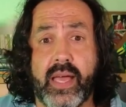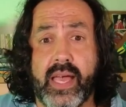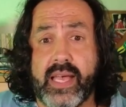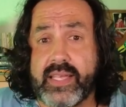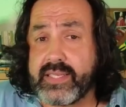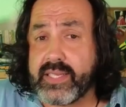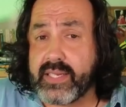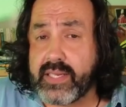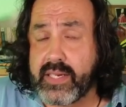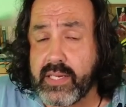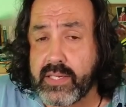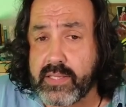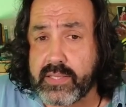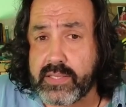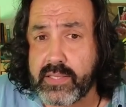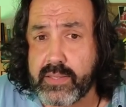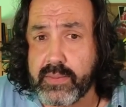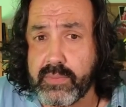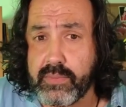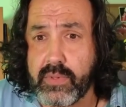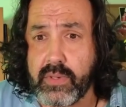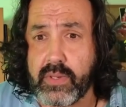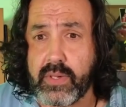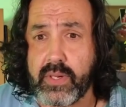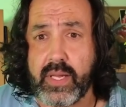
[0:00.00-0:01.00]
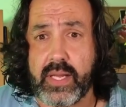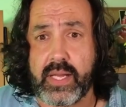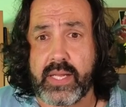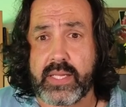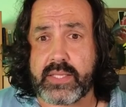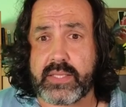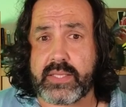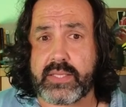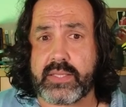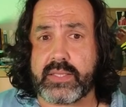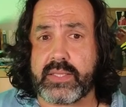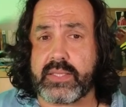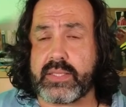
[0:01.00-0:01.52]
As a customer,
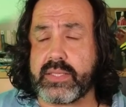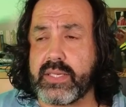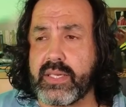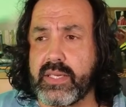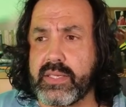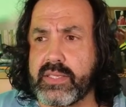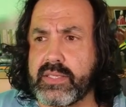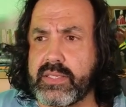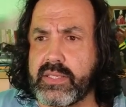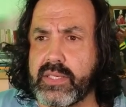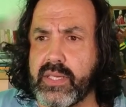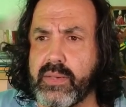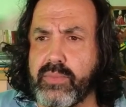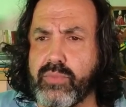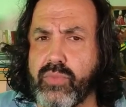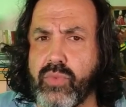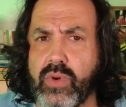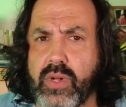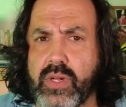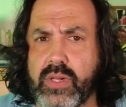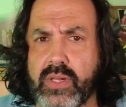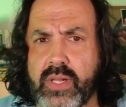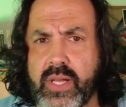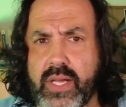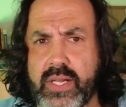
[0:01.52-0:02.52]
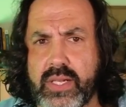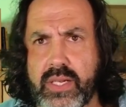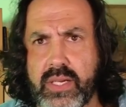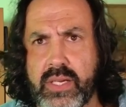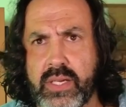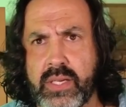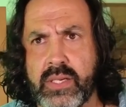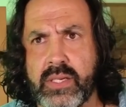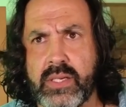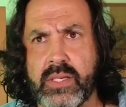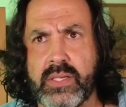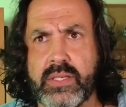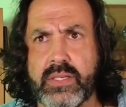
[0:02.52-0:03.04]
as someone that
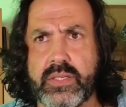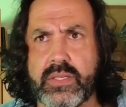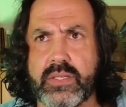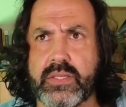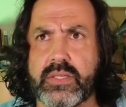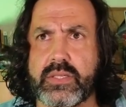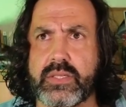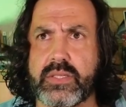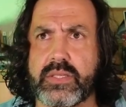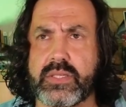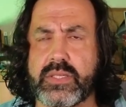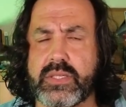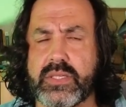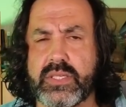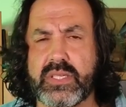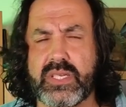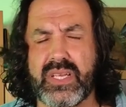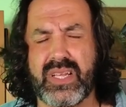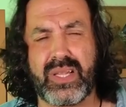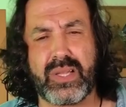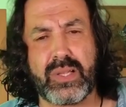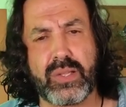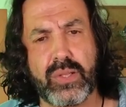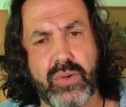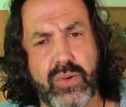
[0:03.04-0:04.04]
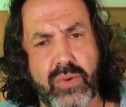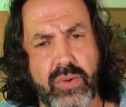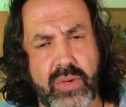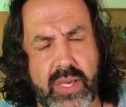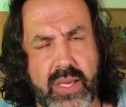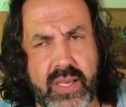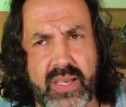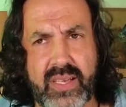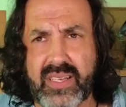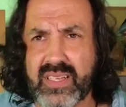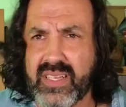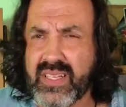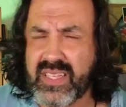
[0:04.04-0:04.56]
is
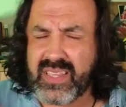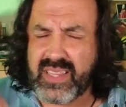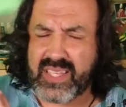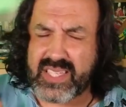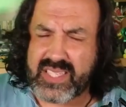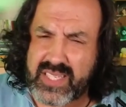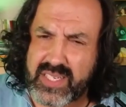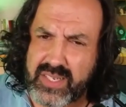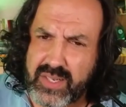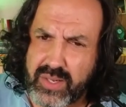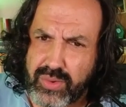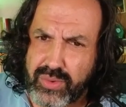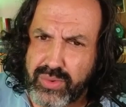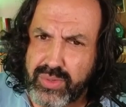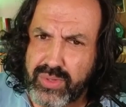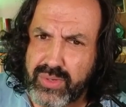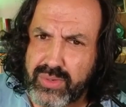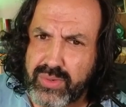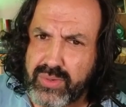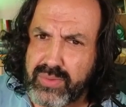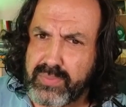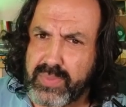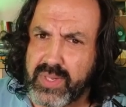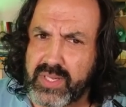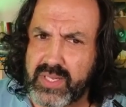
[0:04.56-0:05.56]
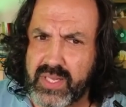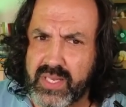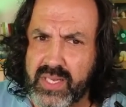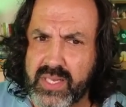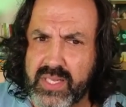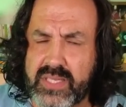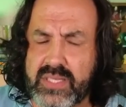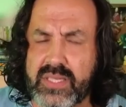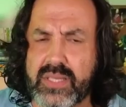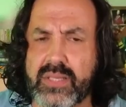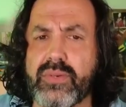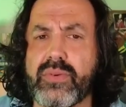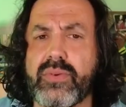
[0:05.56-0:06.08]
looking, doesn't know you, but
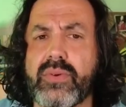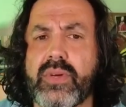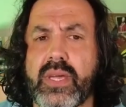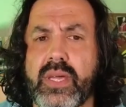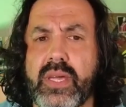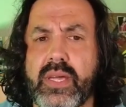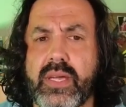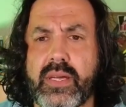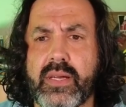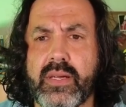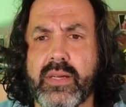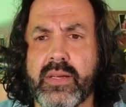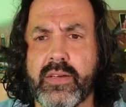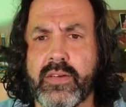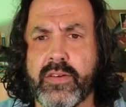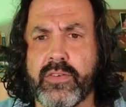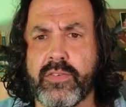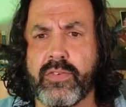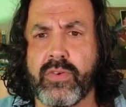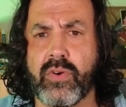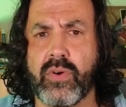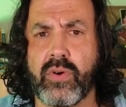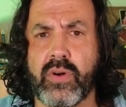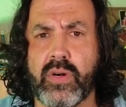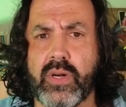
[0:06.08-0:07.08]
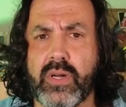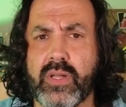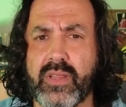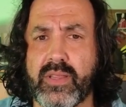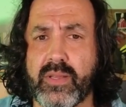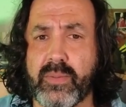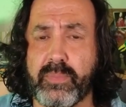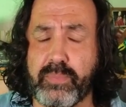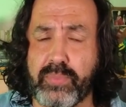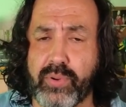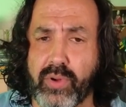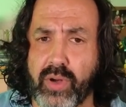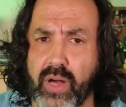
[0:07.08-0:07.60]
he's looking for
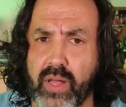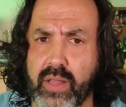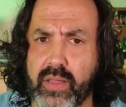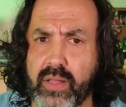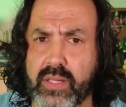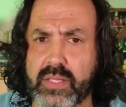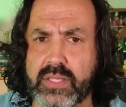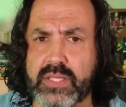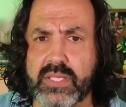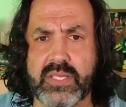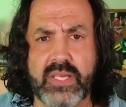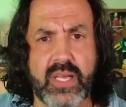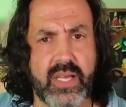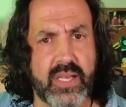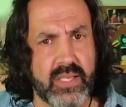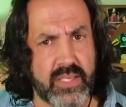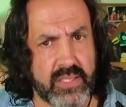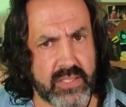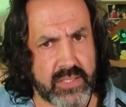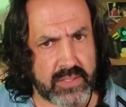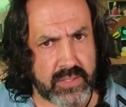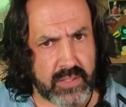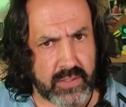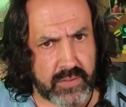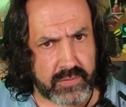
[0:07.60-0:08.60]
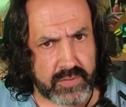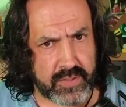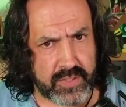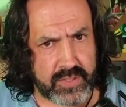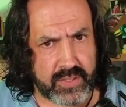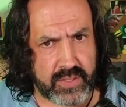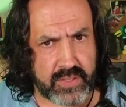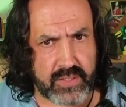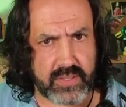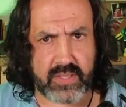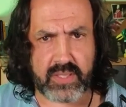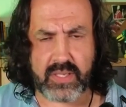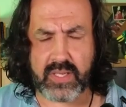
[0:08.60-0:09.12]
the products,
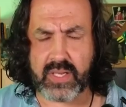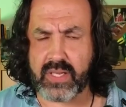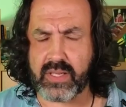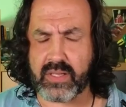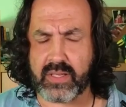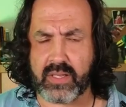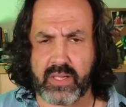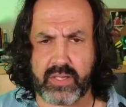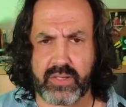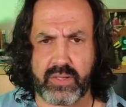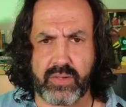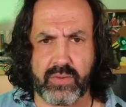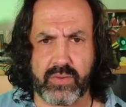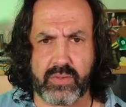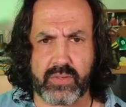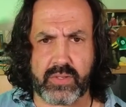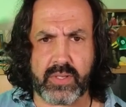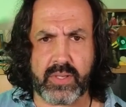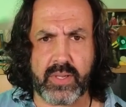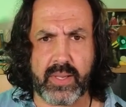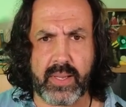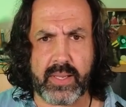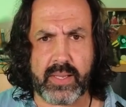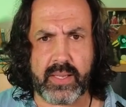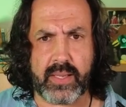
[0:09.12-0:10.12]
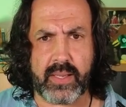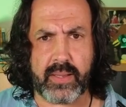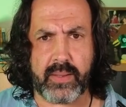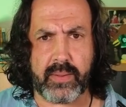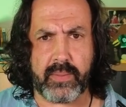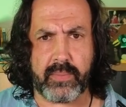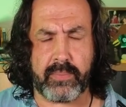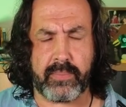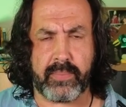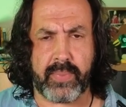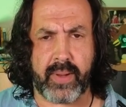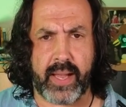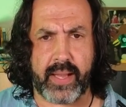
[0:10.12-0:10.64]
services that you're
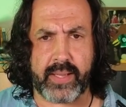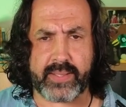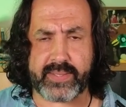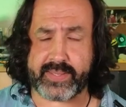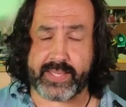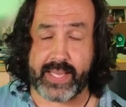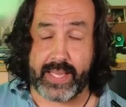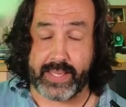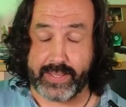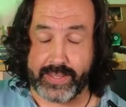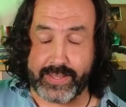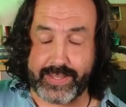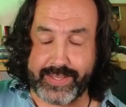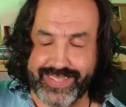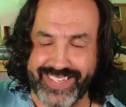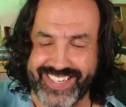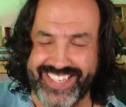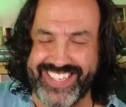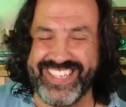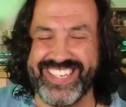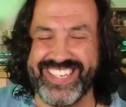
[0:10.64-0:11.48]
selling,